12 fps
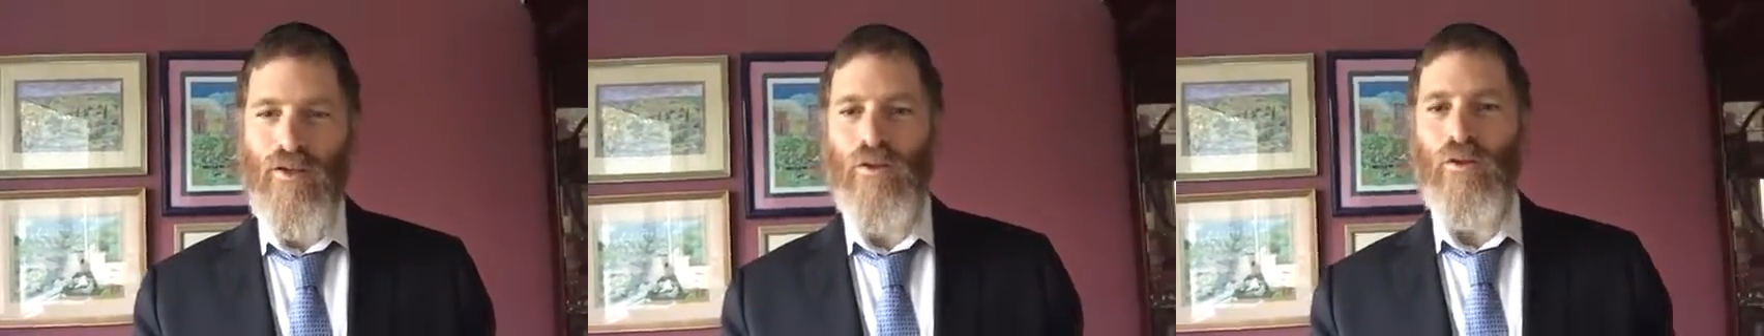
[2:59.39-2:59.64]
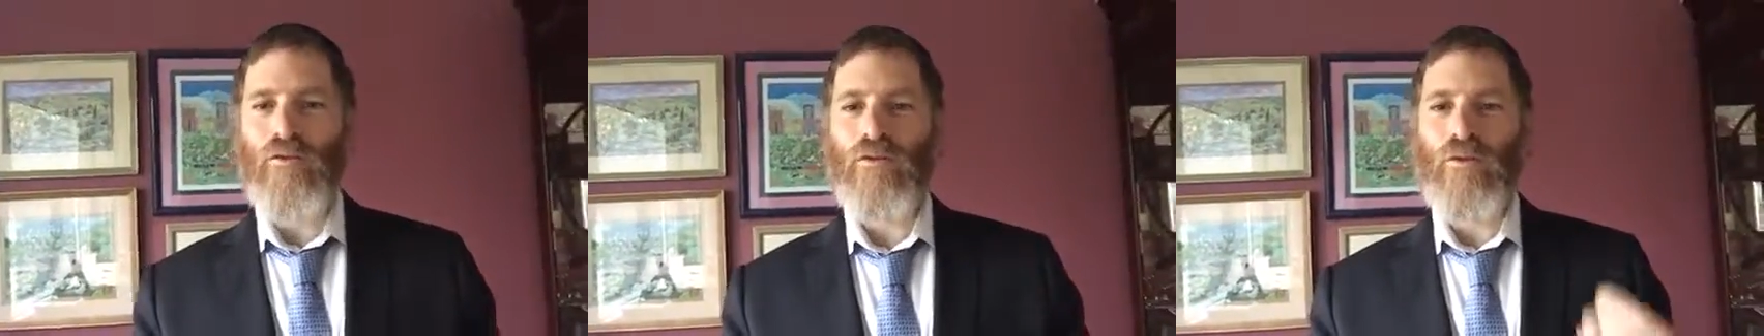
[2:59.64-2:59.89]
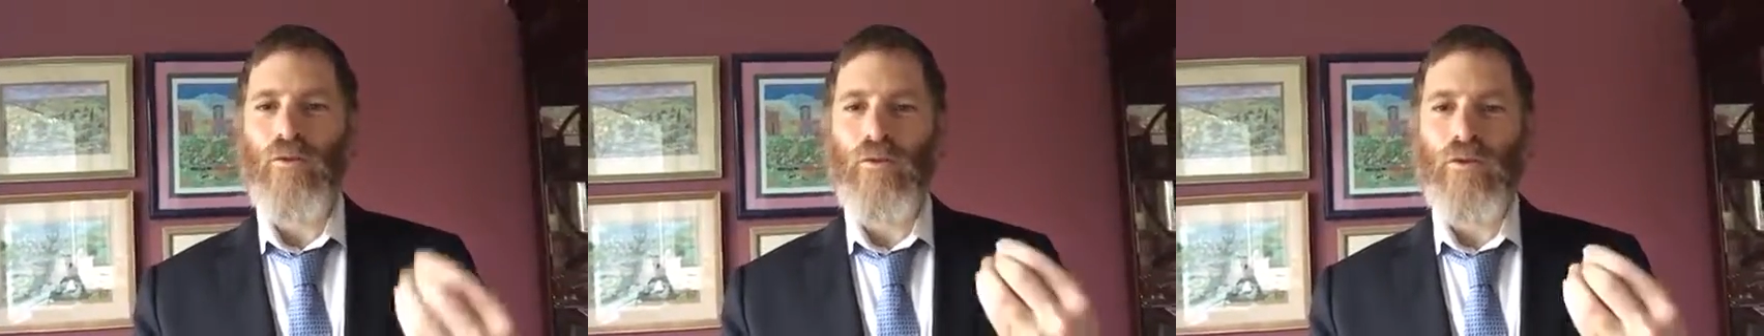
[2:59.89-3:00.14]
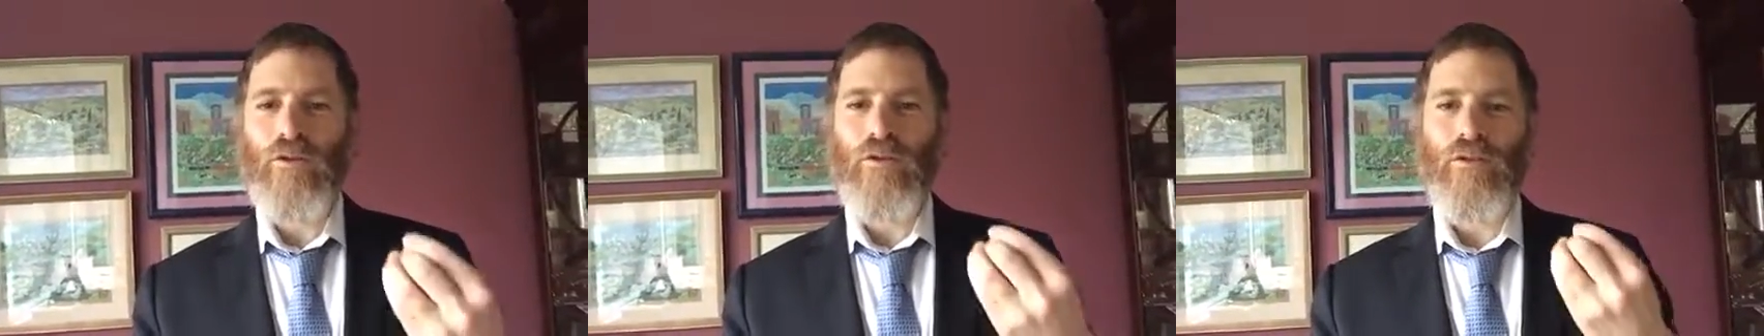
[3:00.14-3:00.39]
you have to
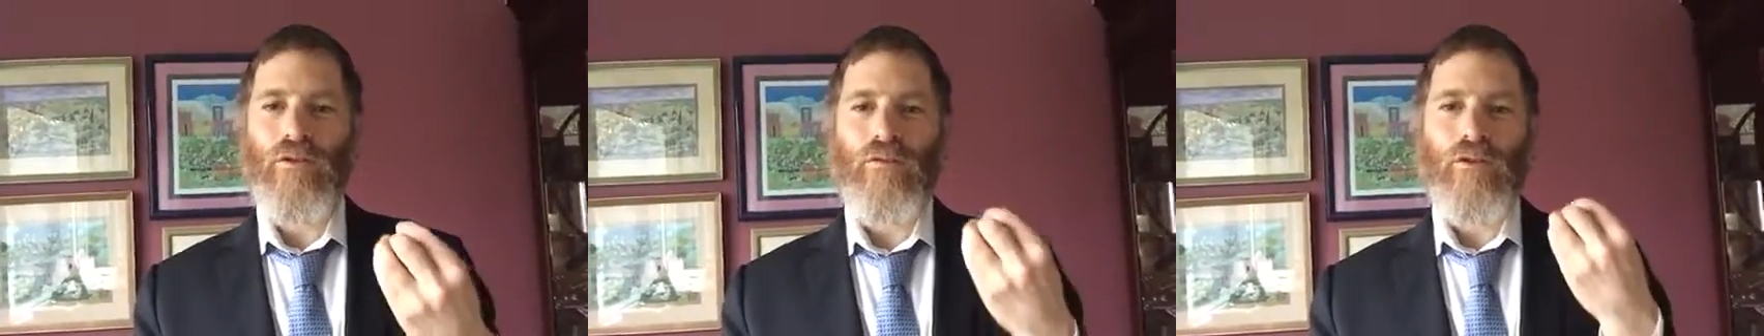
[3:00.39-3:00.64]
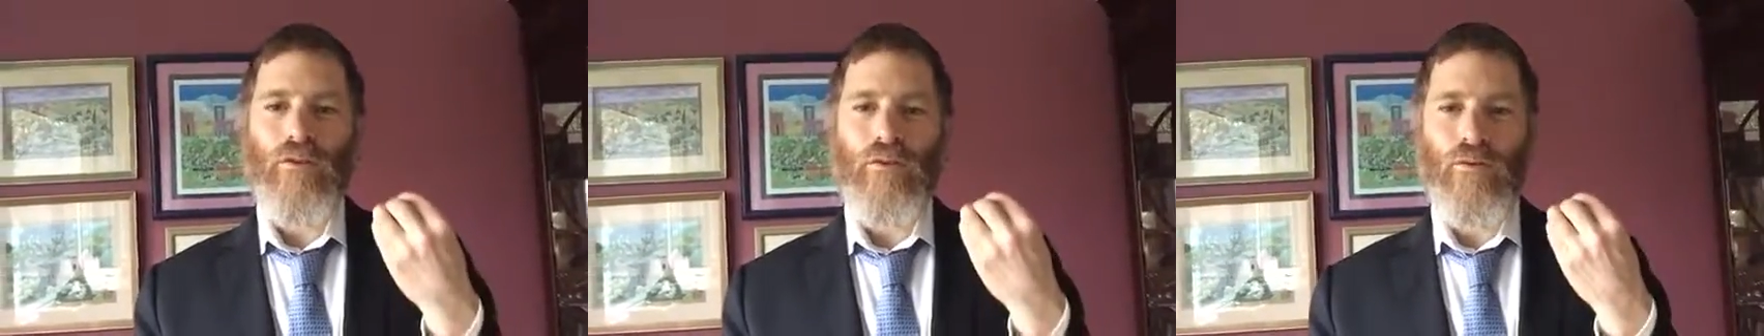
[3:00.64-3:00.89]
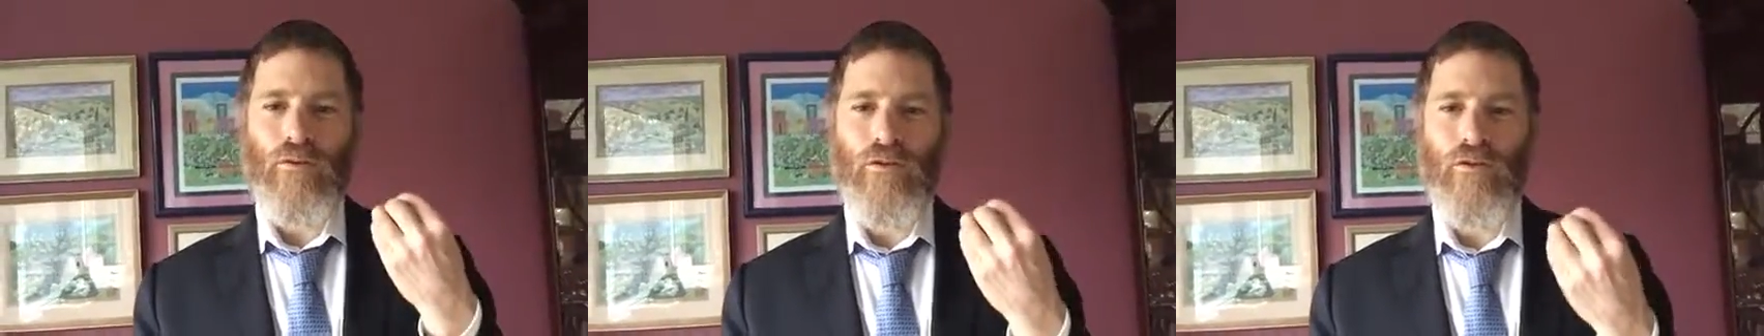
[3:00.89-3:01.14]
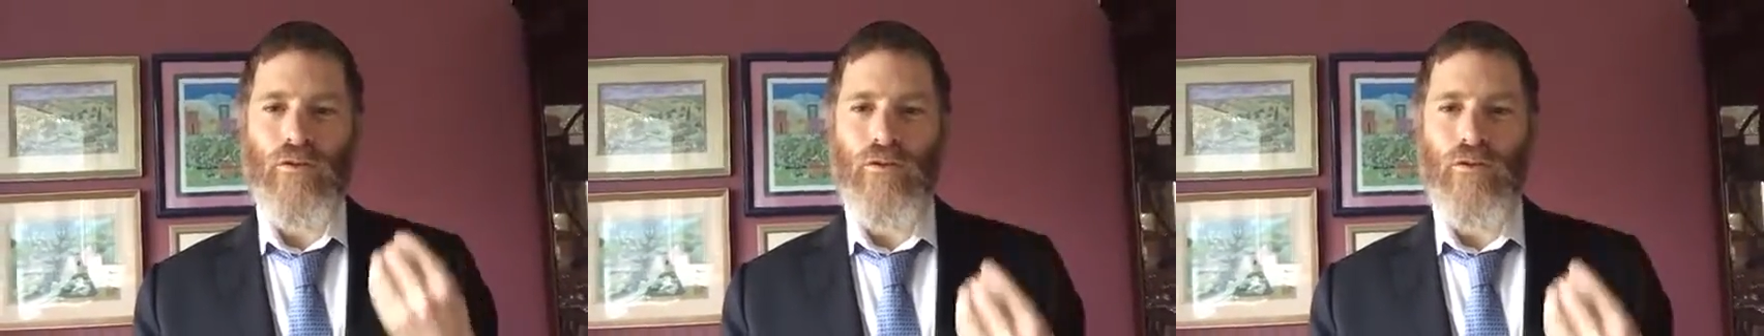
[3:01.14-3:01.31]
always look for nekudas